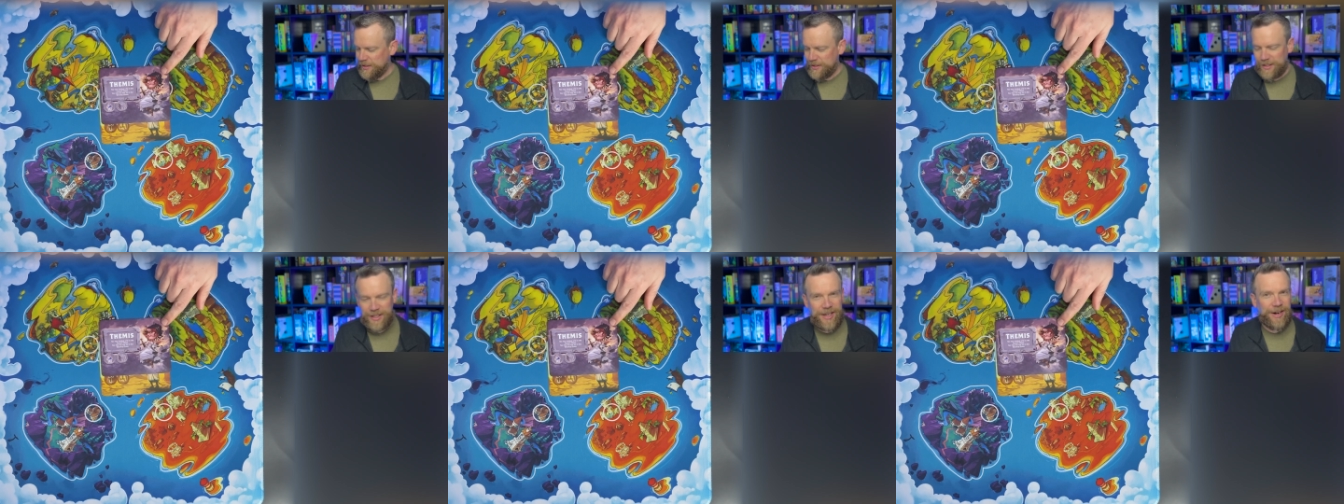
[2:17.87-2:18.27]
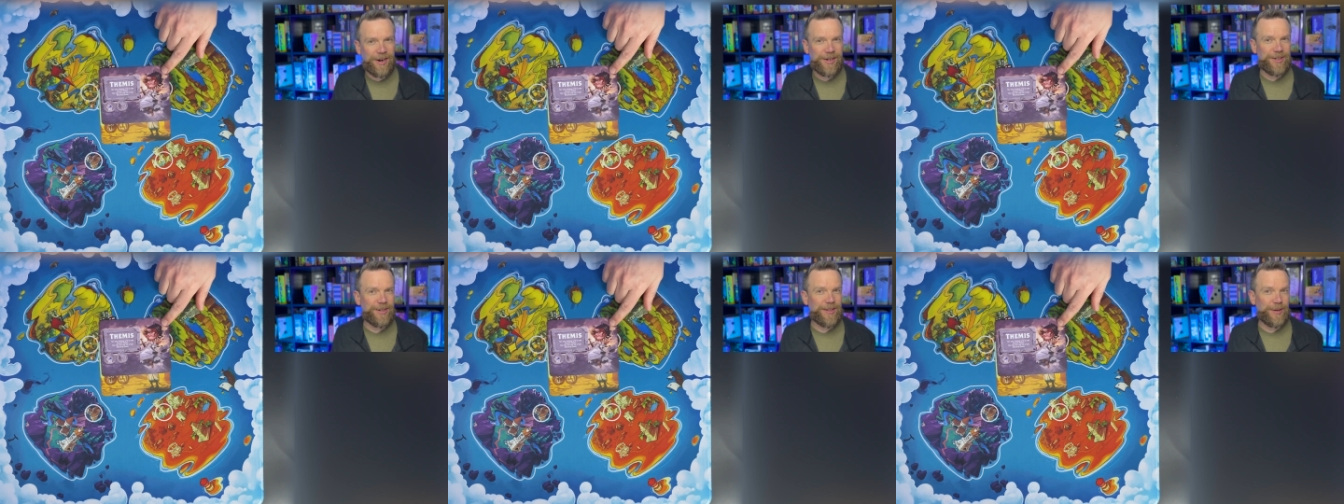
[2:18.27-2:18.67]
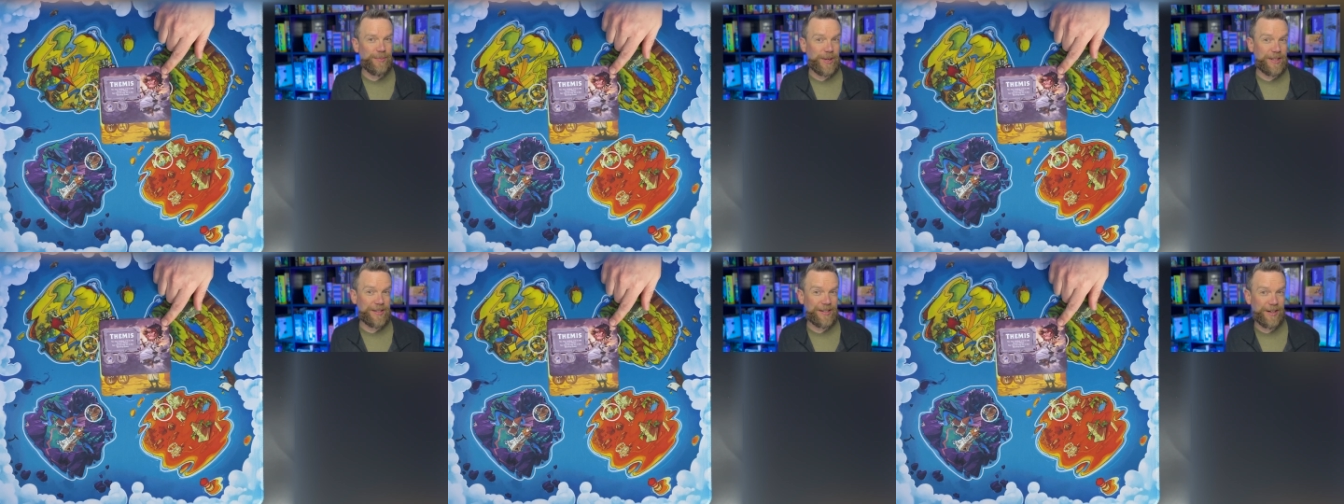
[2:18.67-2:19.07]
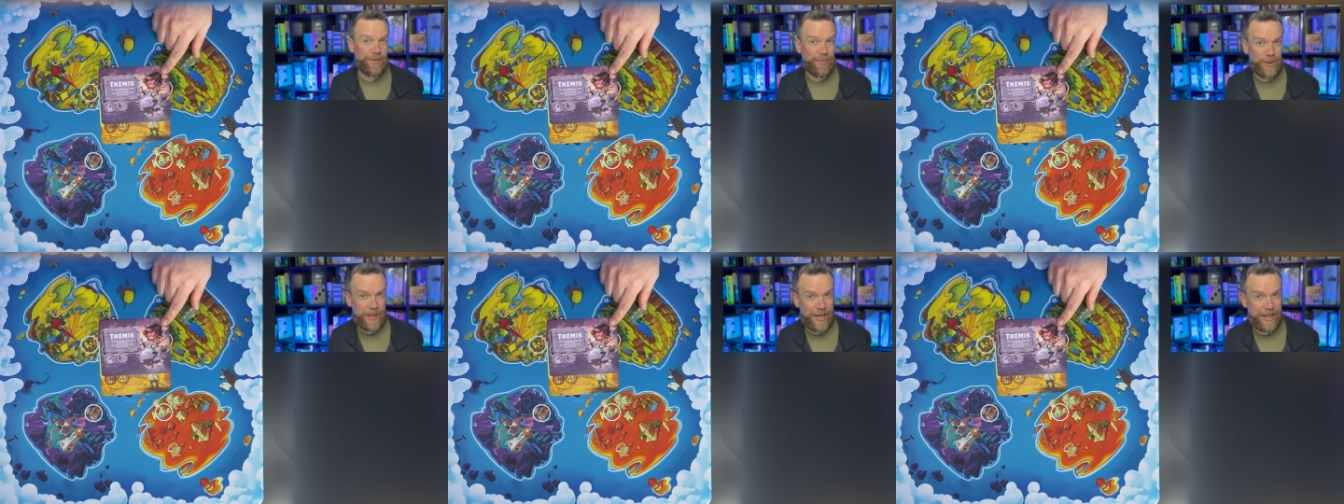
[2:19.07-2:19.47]
the character that my
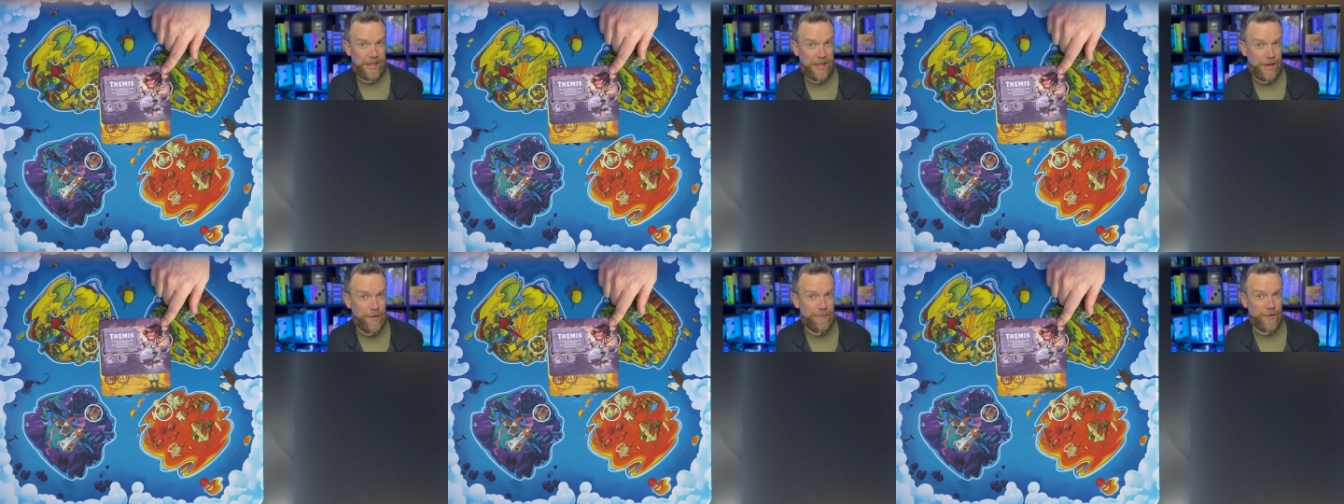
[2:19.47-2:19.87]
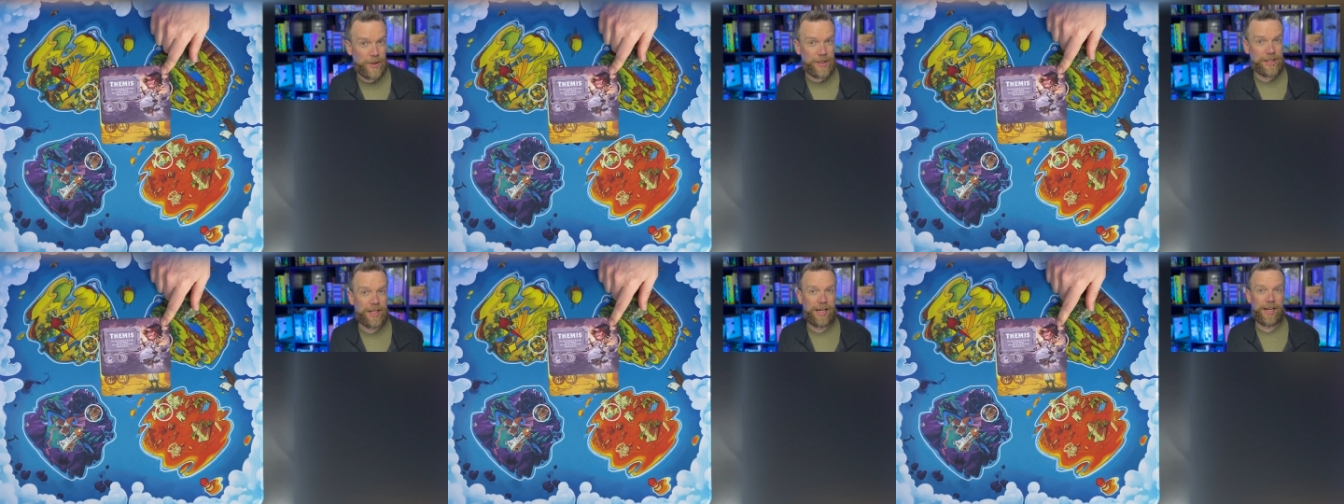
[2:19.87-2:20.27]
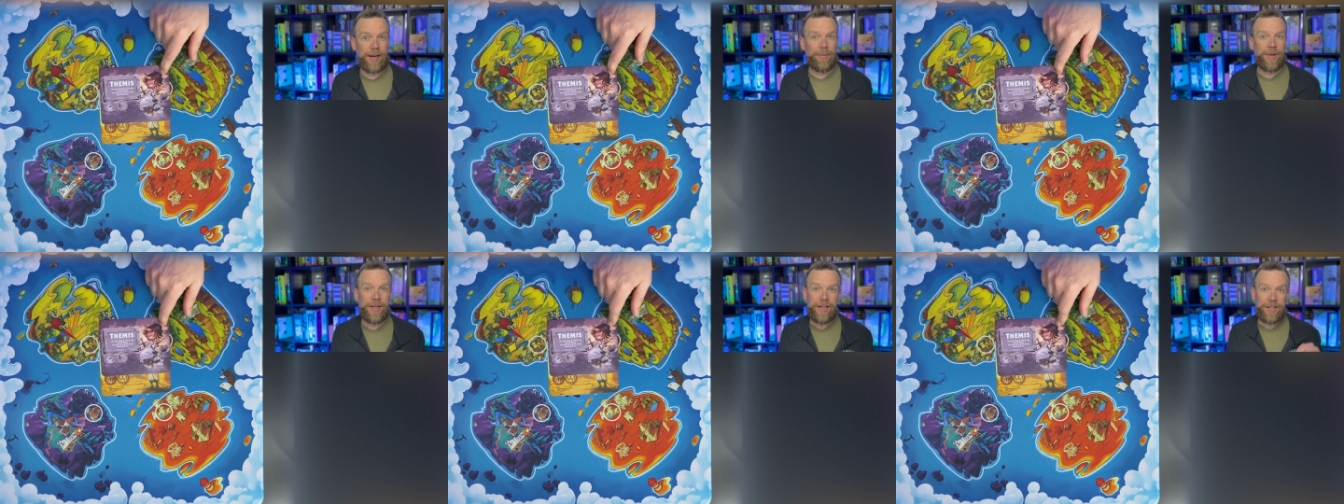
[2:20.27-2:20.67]
son played in our first game.